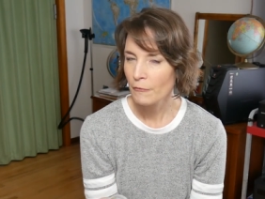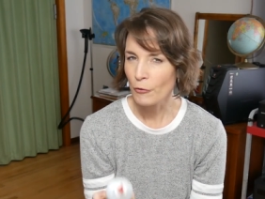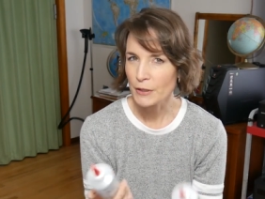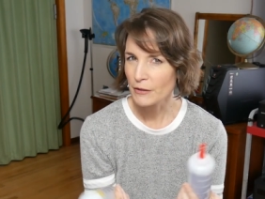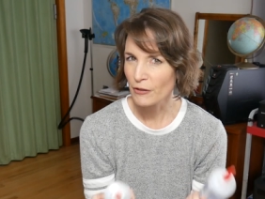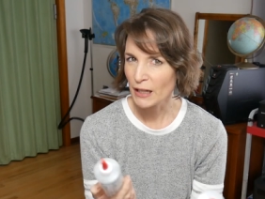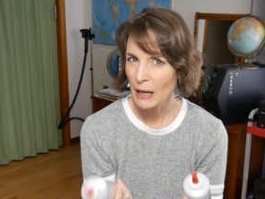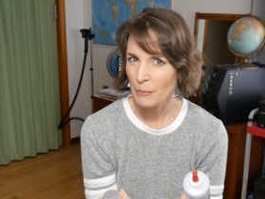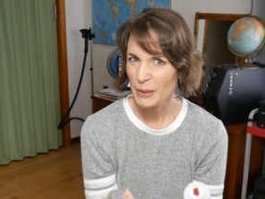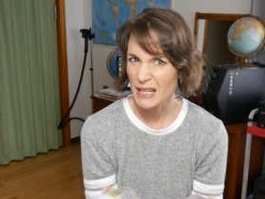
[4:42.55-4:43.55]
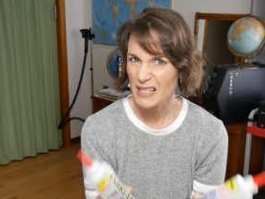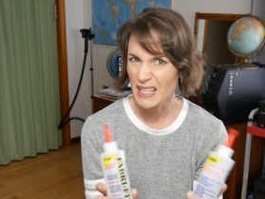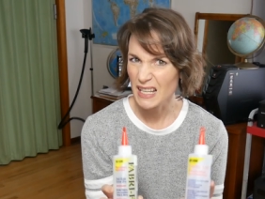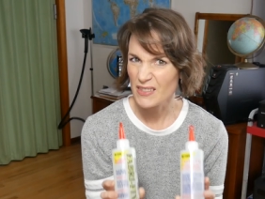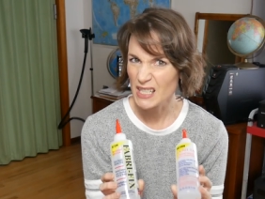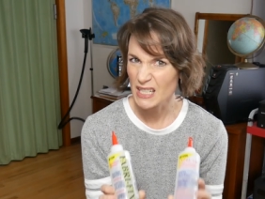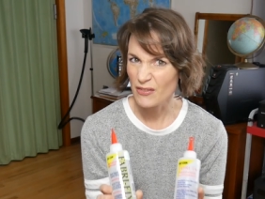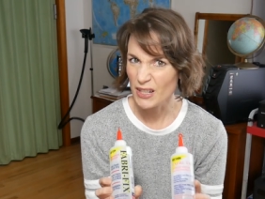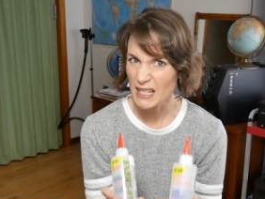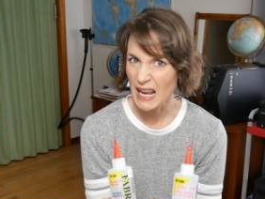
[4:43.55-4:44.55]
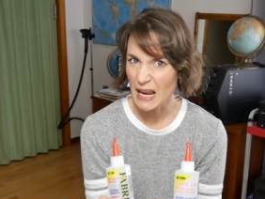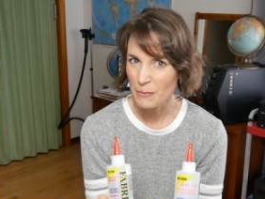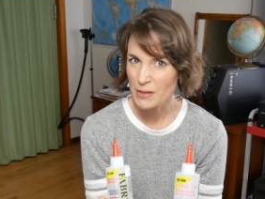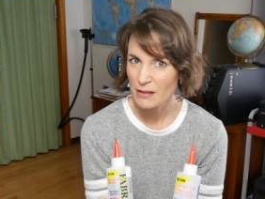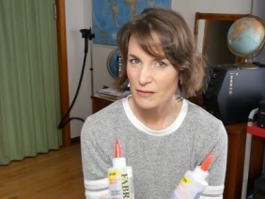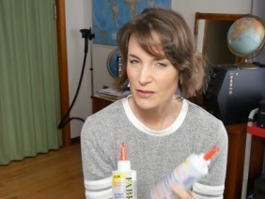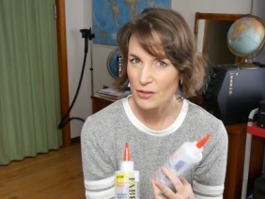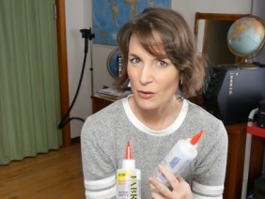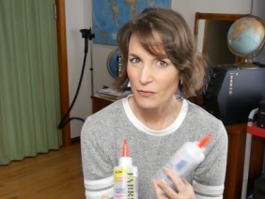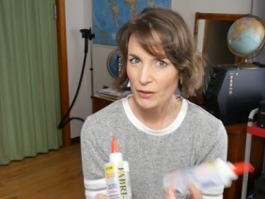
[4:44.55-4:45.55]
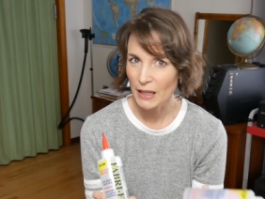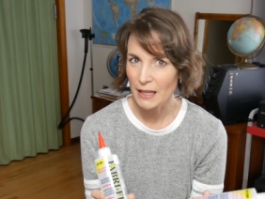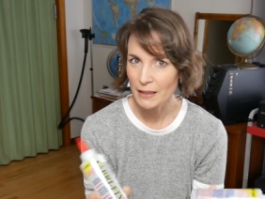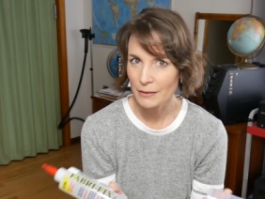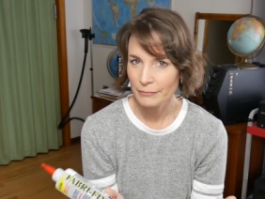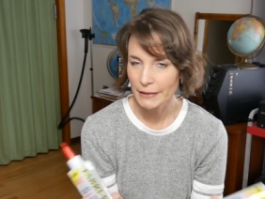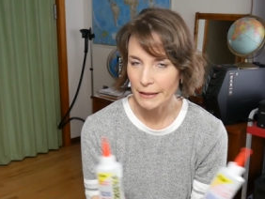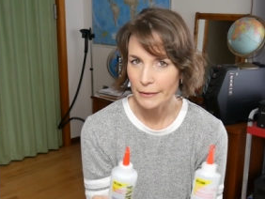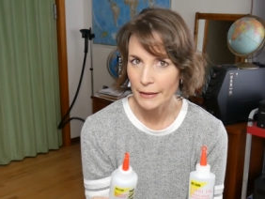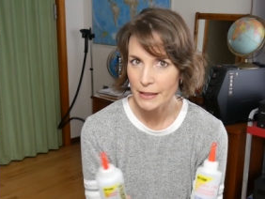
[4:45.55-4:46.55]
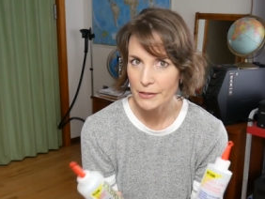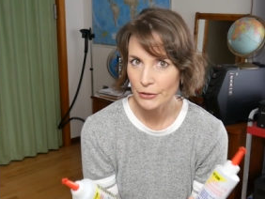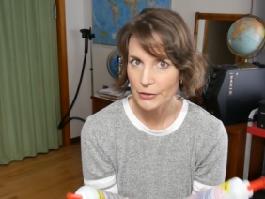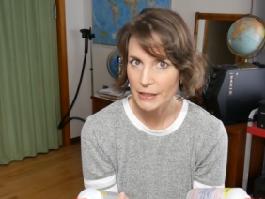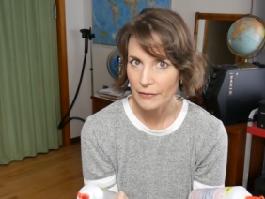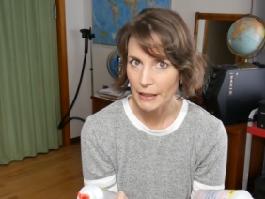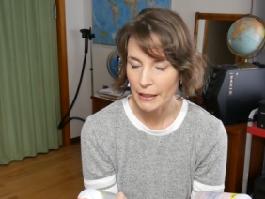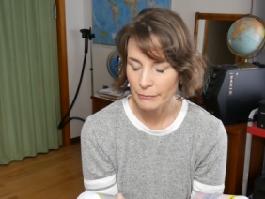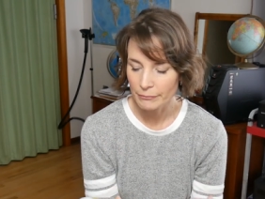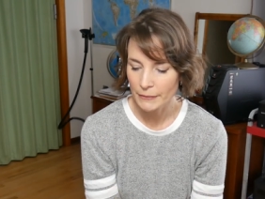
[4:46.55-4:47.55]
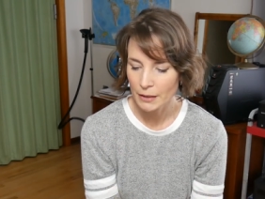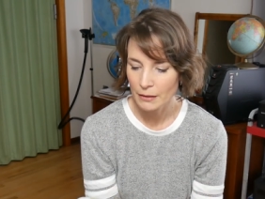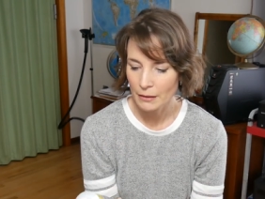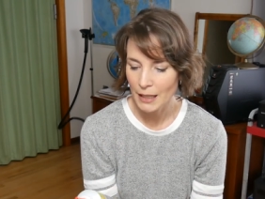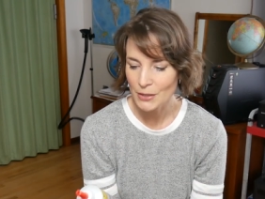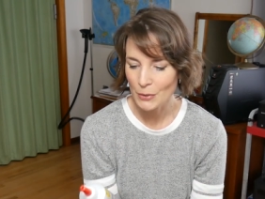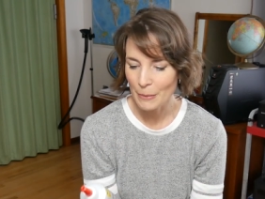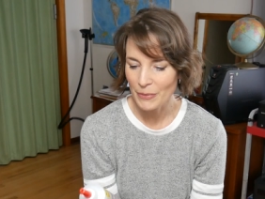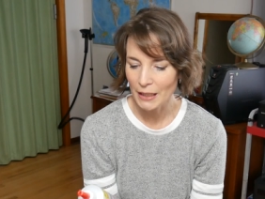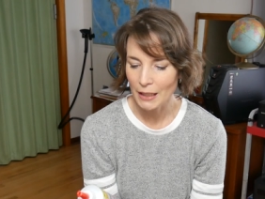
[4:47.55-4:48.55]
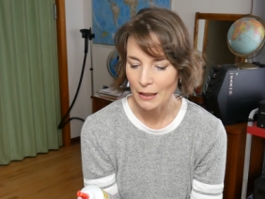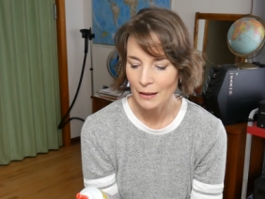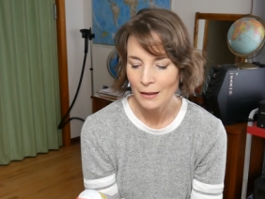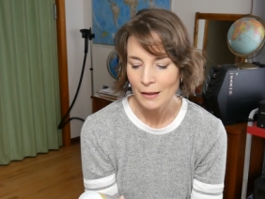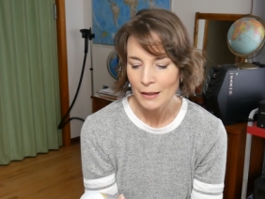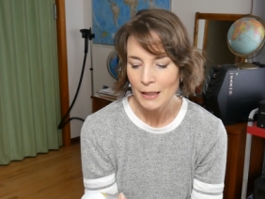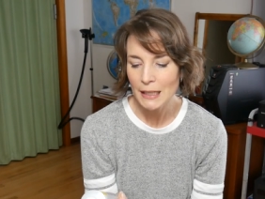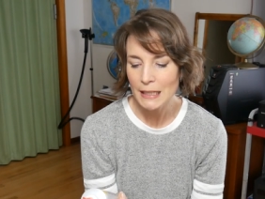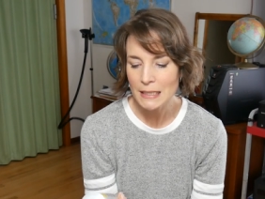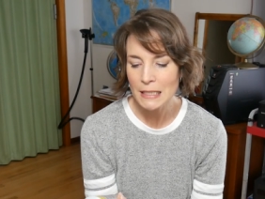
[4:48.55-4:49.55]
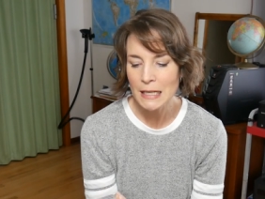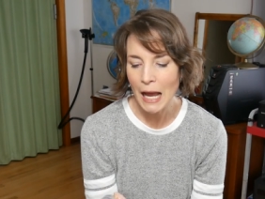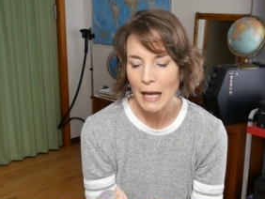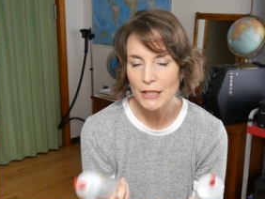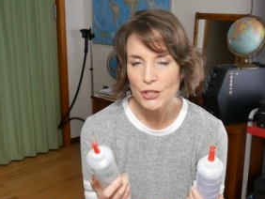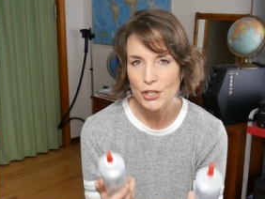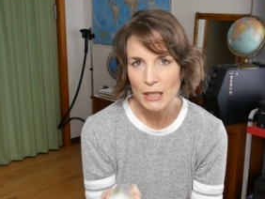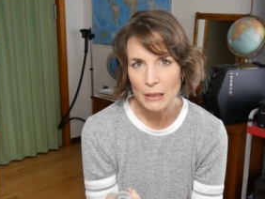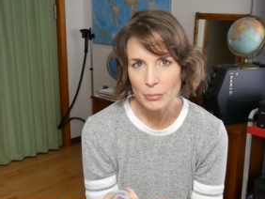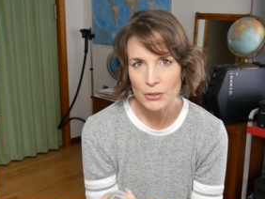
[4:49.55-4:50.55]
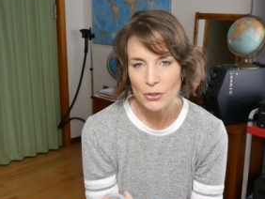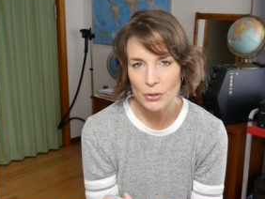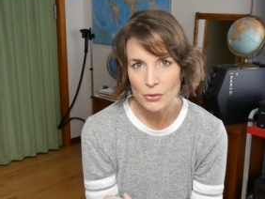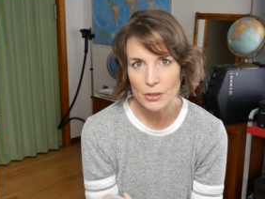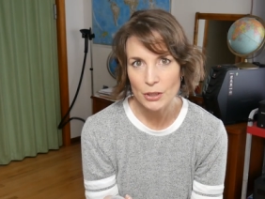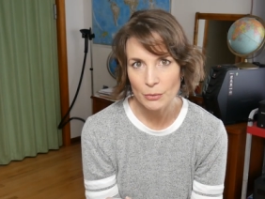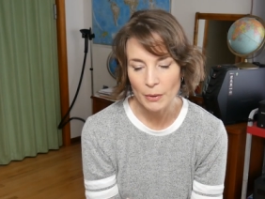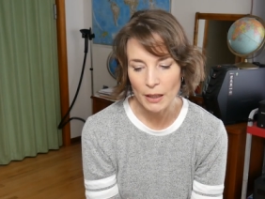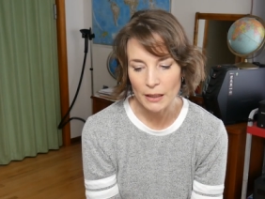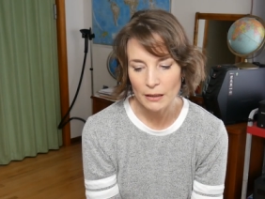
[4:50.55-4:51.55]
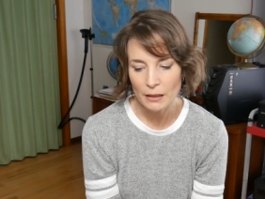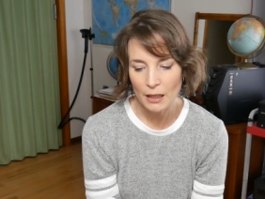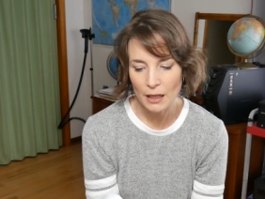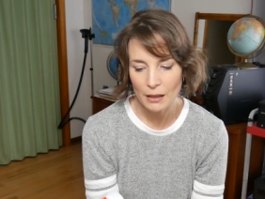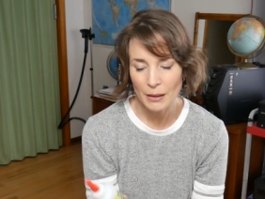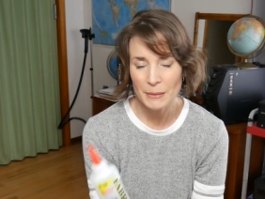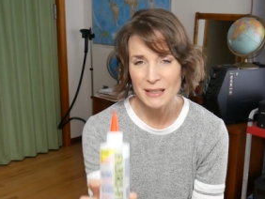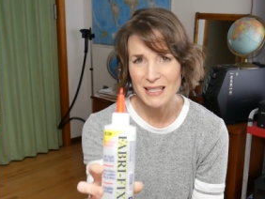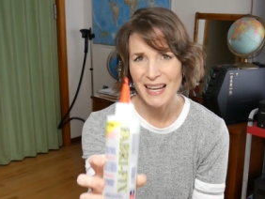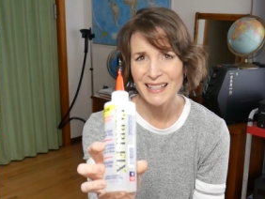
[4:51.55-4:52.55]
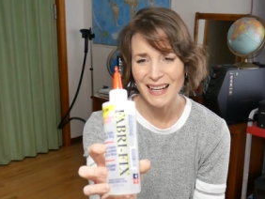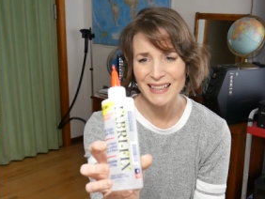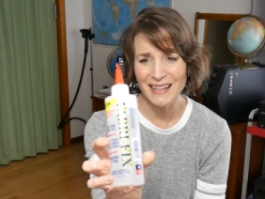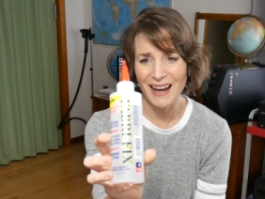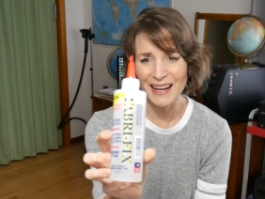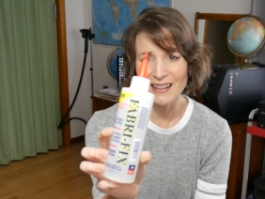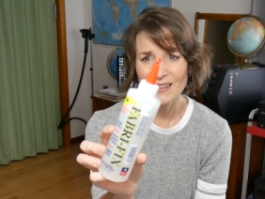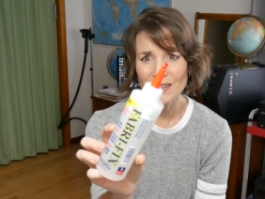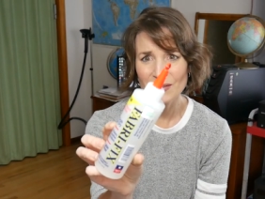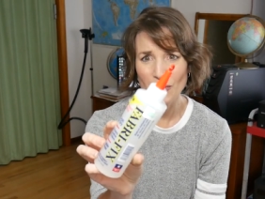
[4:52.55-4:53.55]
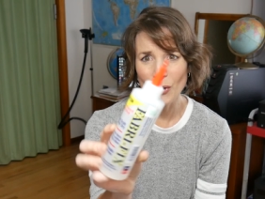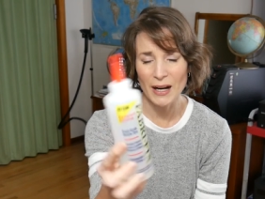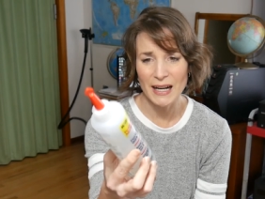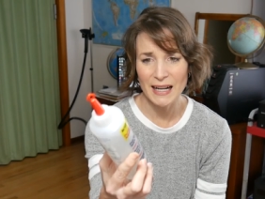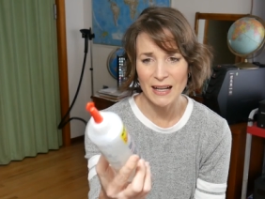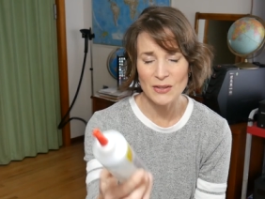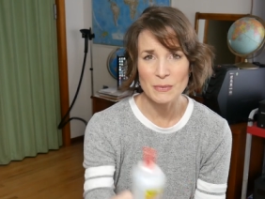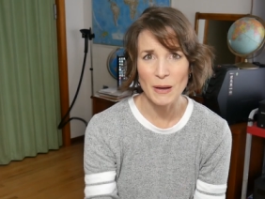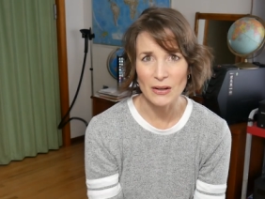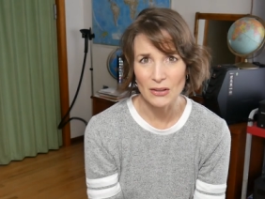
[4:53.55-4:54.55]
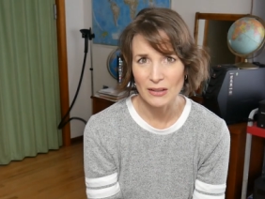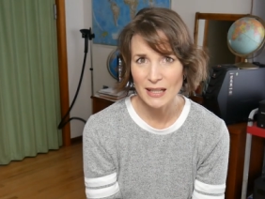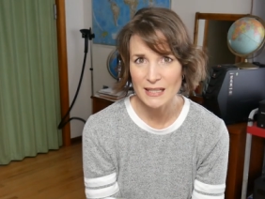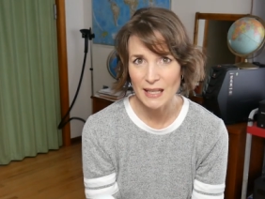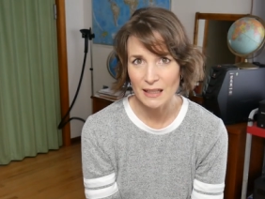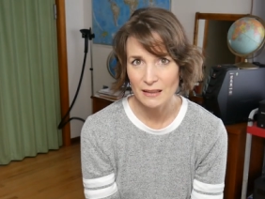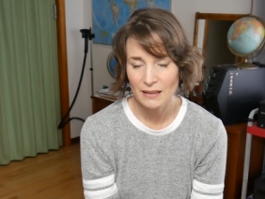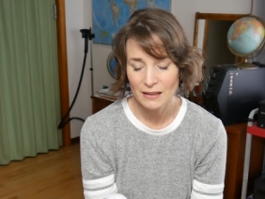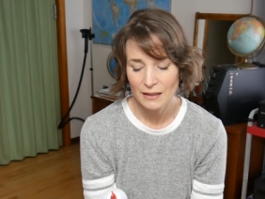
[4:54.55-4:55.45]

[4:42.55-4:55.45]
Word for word: for different companies and gives it different names. So for like, you know, exclusivity. That's what I'm thinking. It's not cheap, so use a coupon. Uh, I mean, $10.99 for an 8 ounce bottle. That's like,